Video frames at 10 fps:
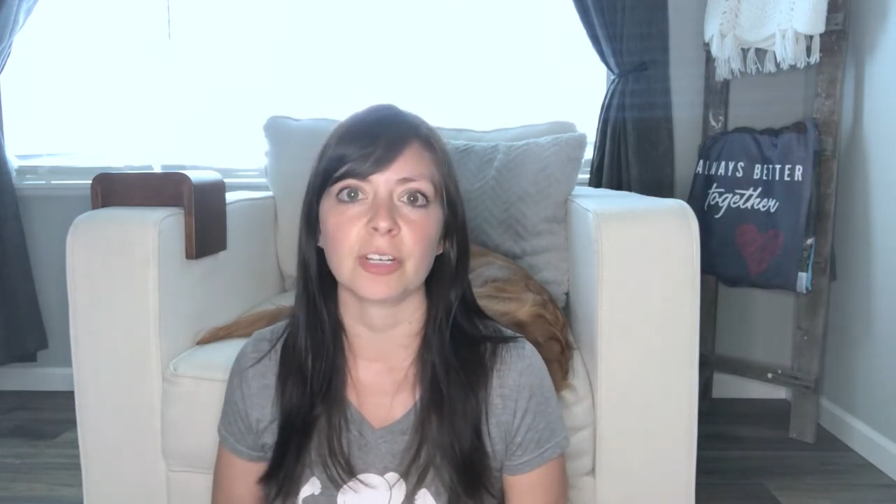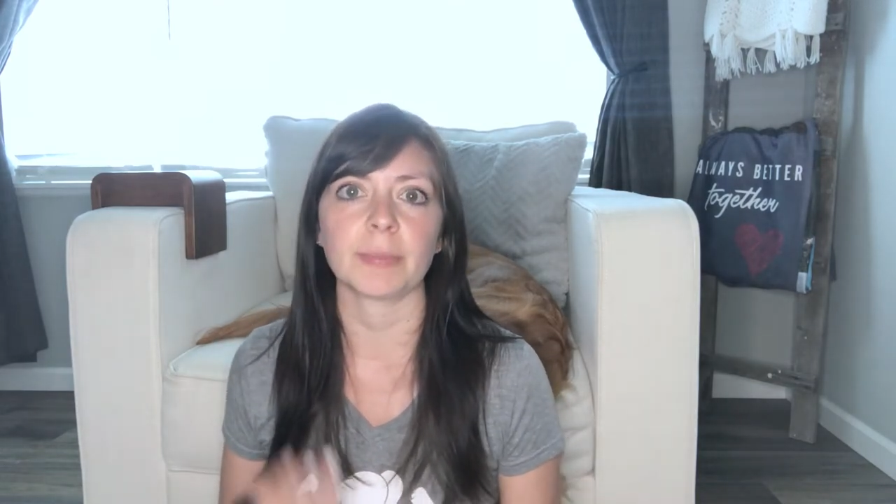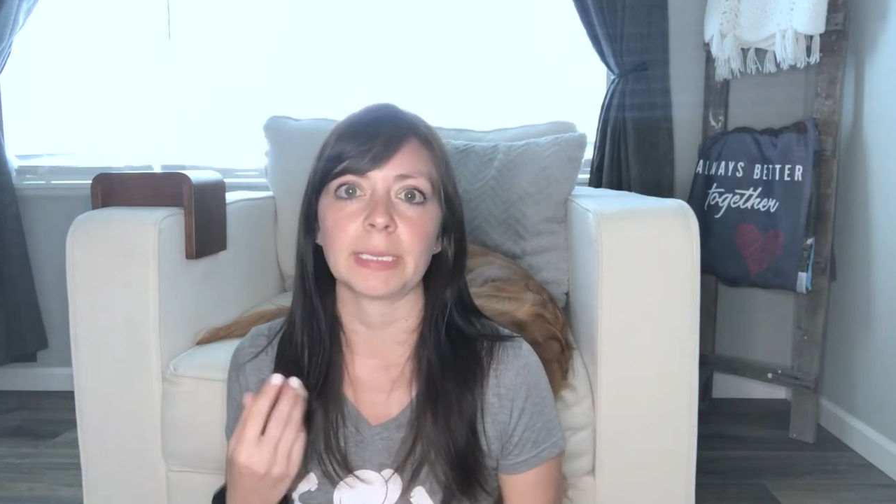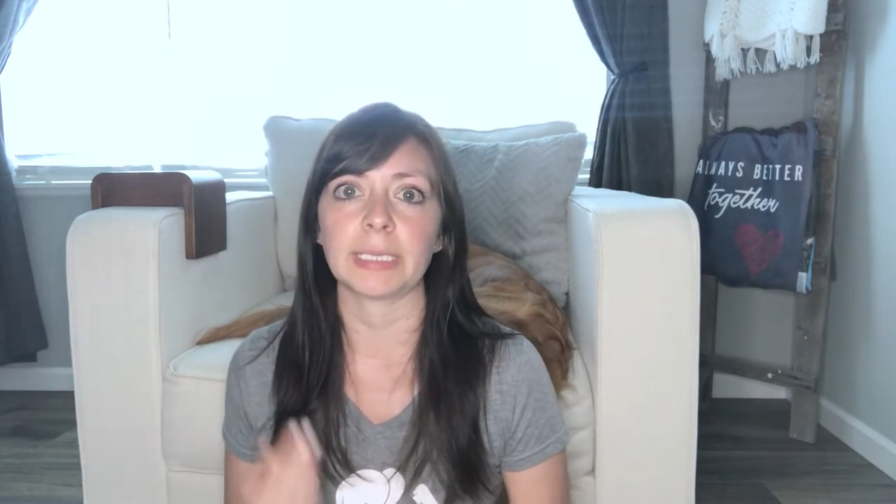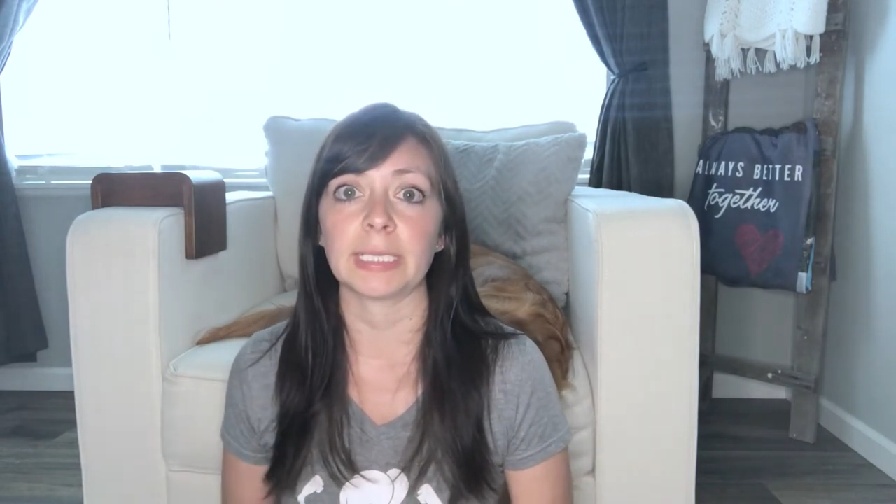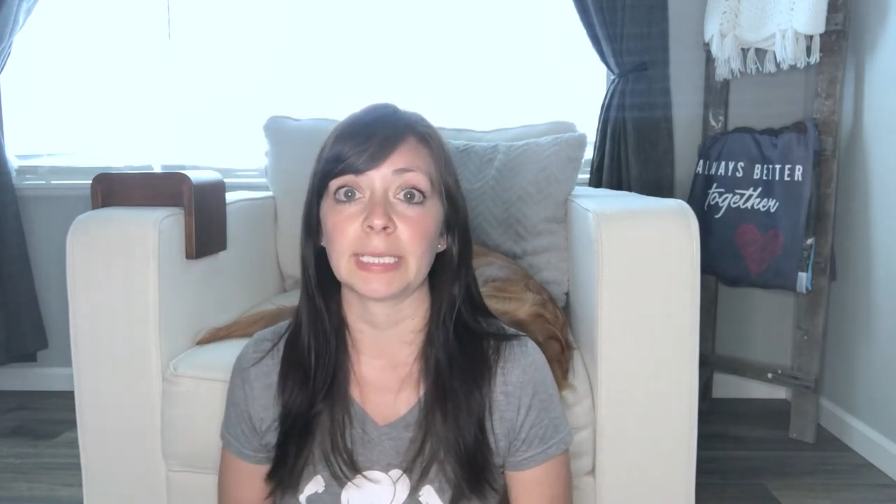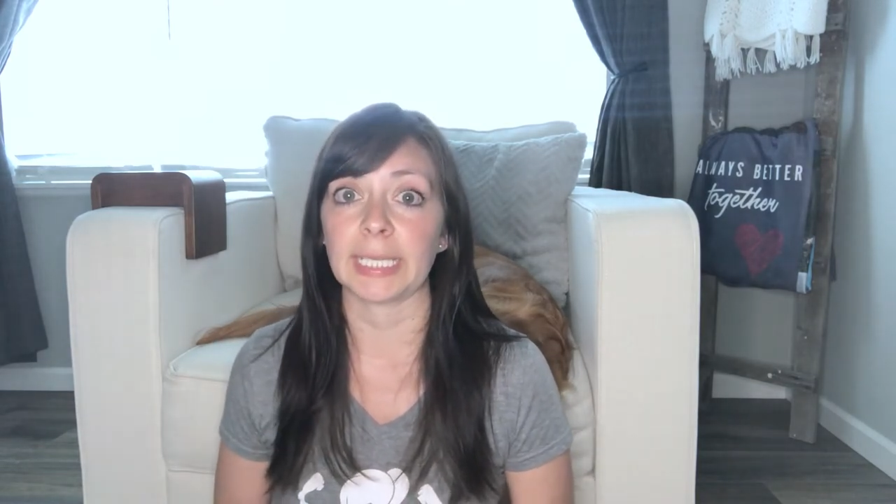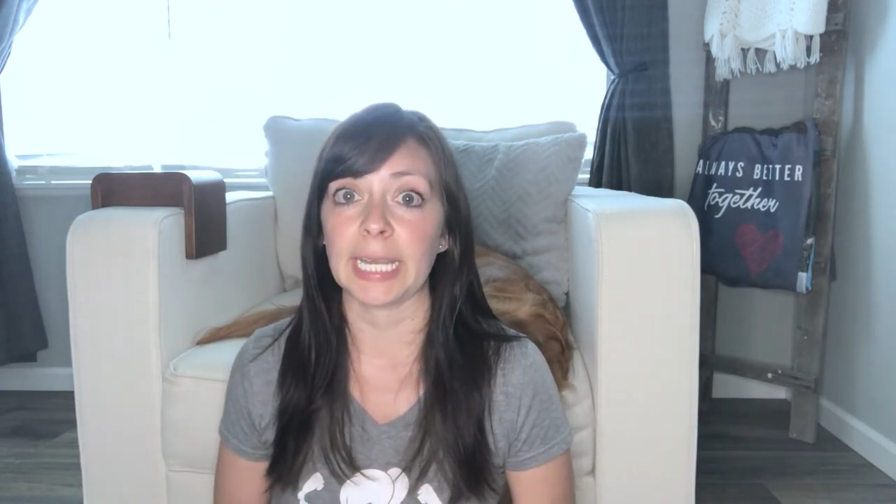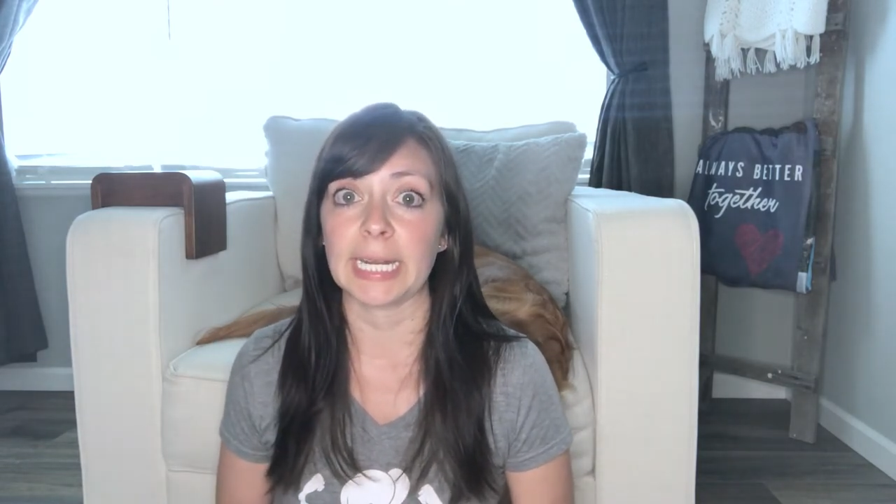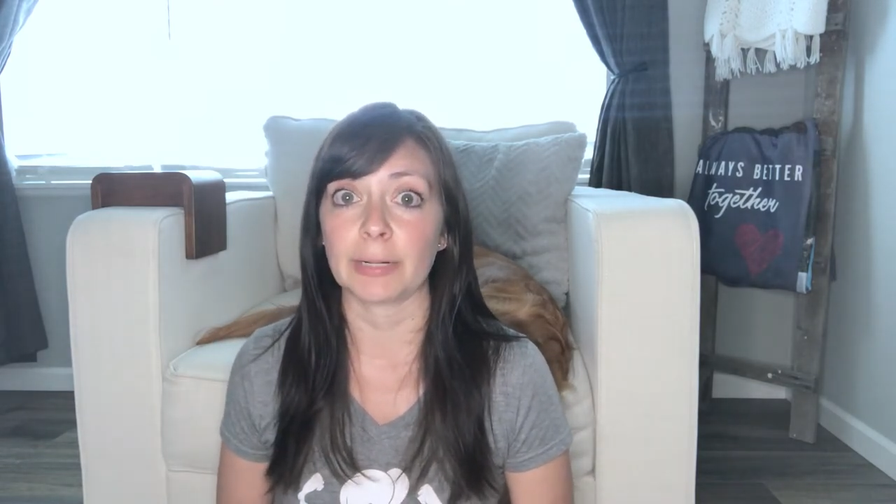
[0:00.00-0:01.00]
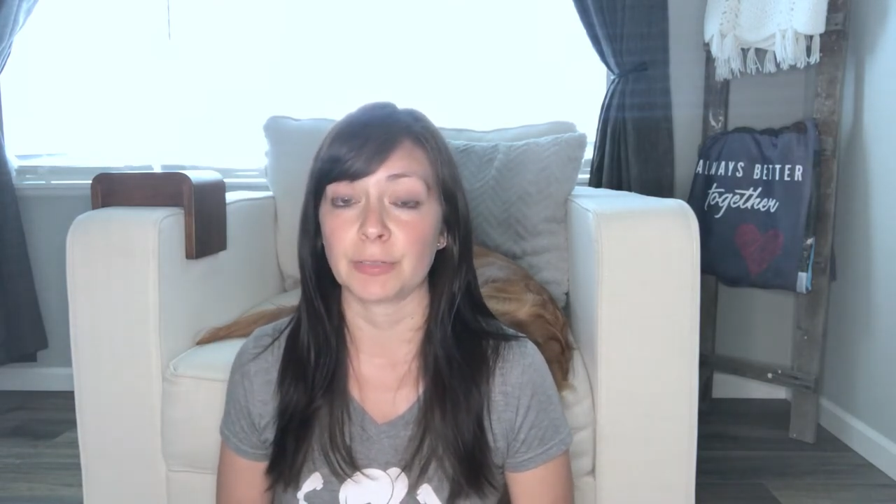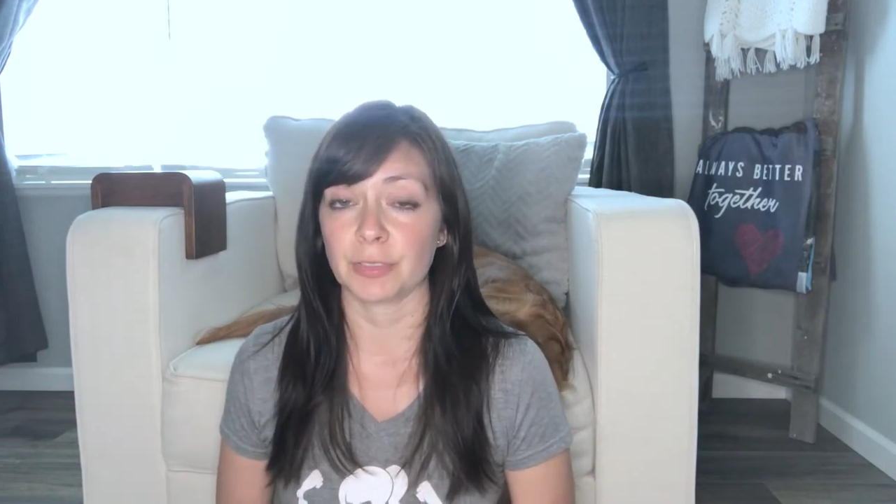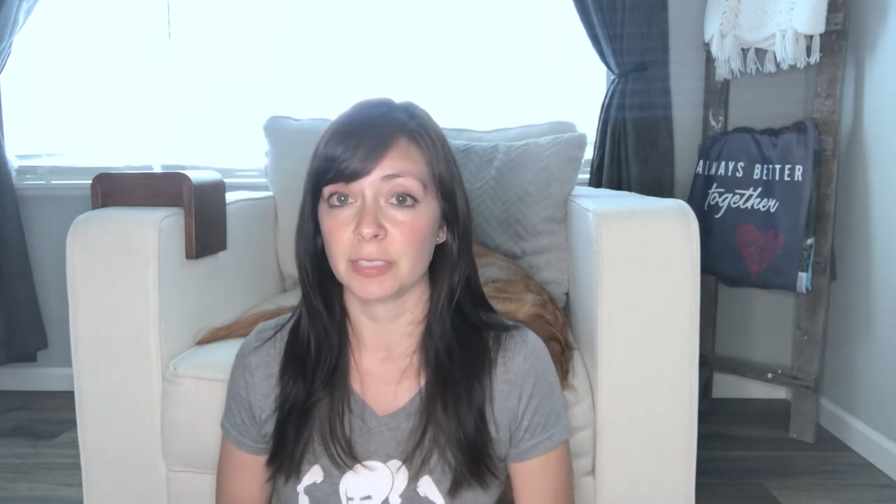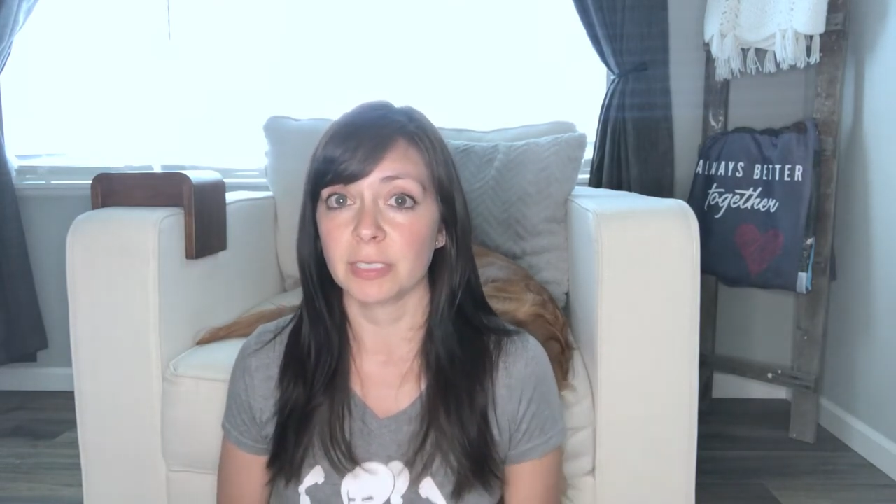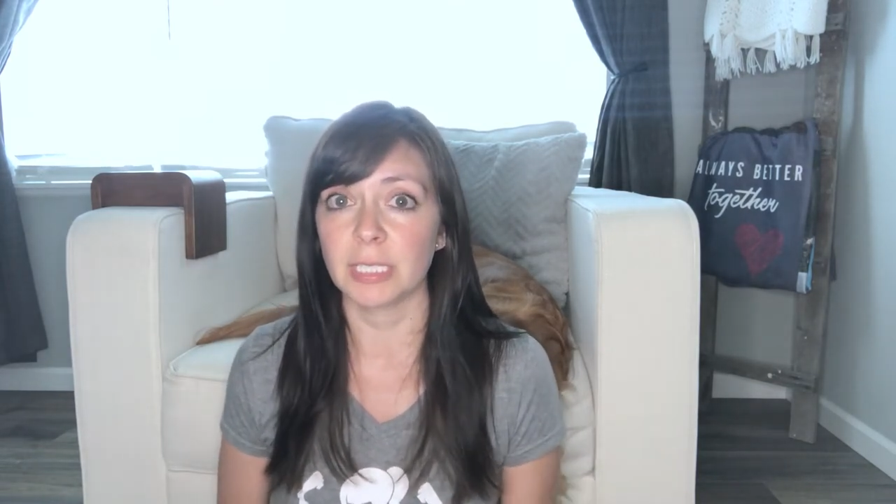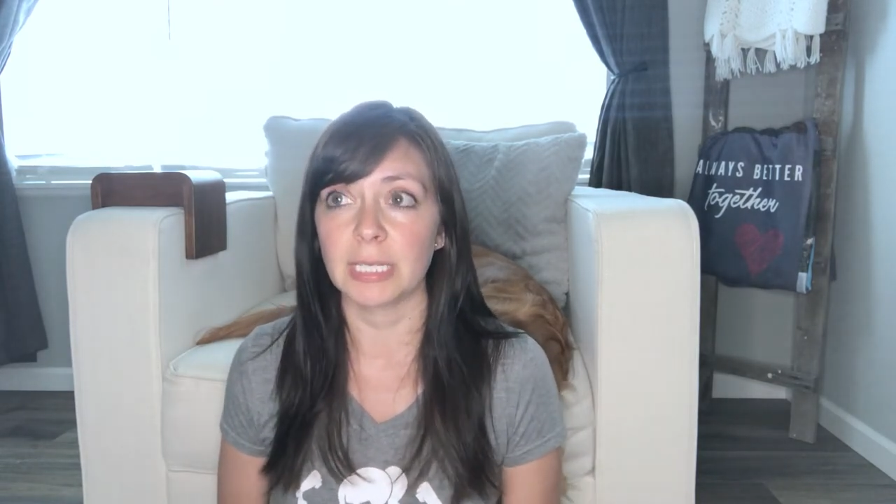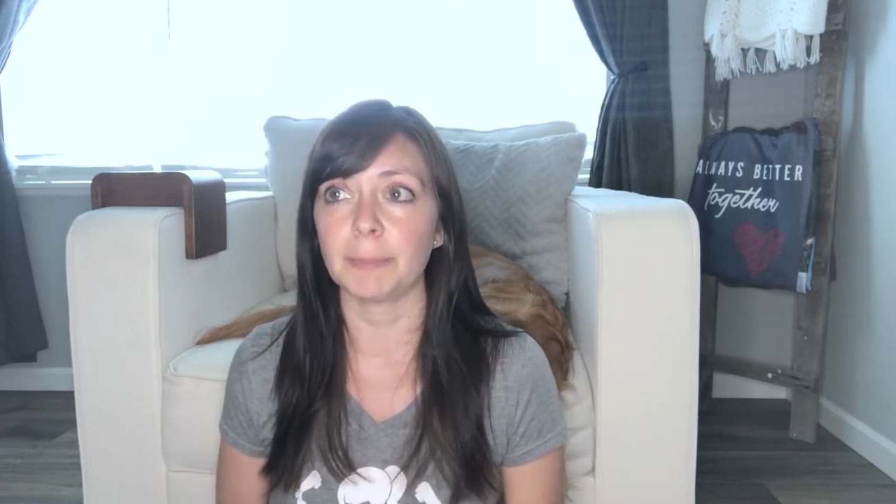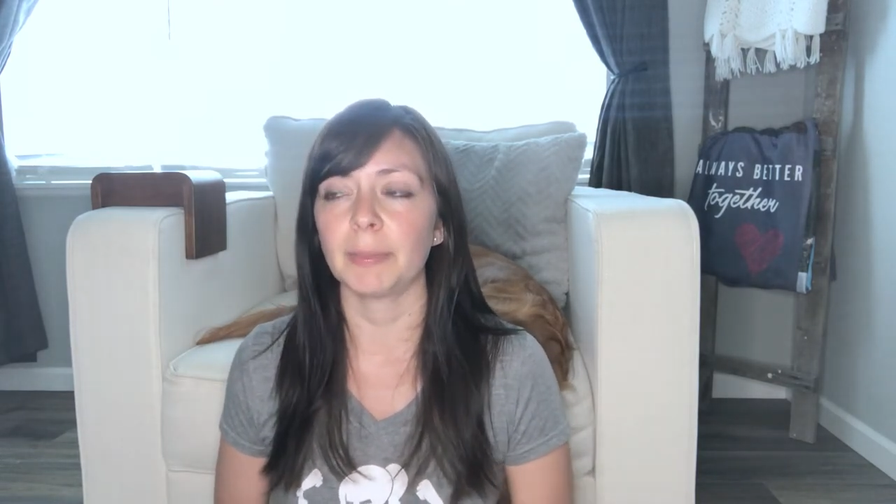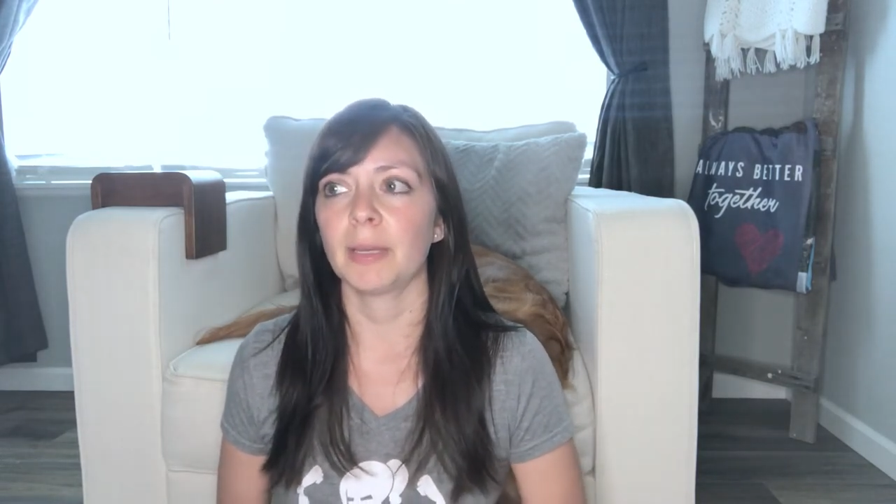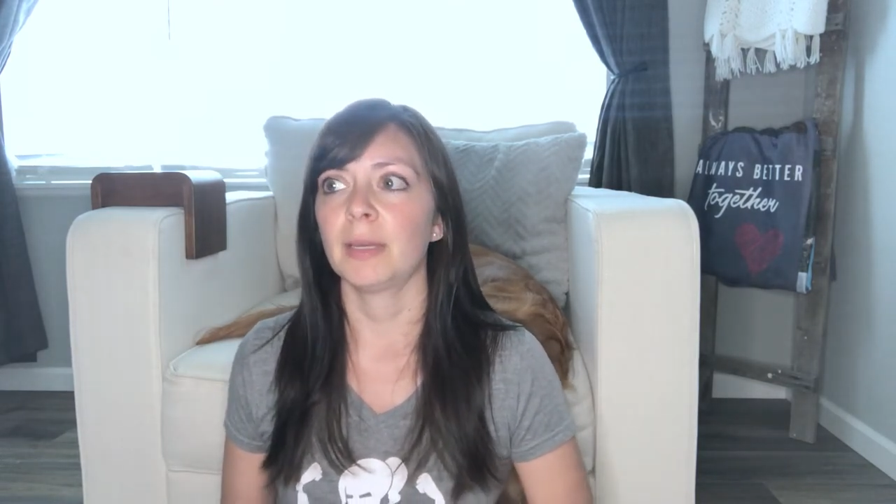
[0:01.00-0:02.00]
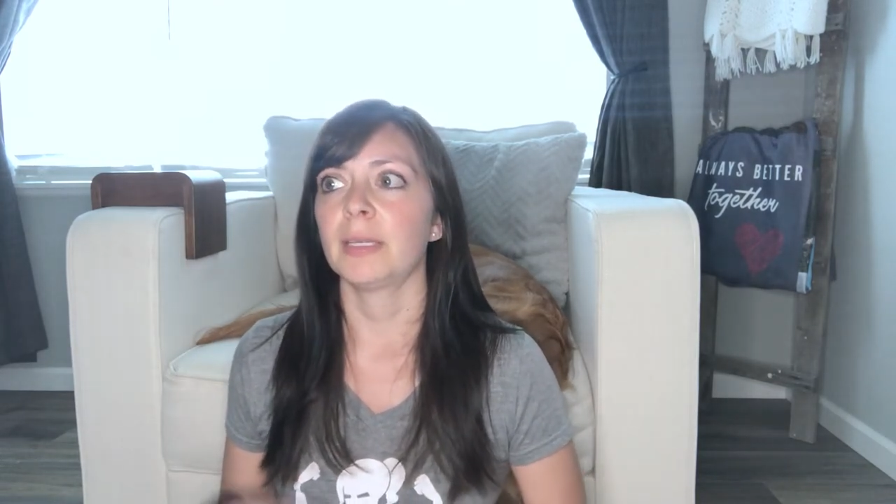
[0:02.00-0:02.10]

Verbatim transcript: I've been getting like eight hours of sleep,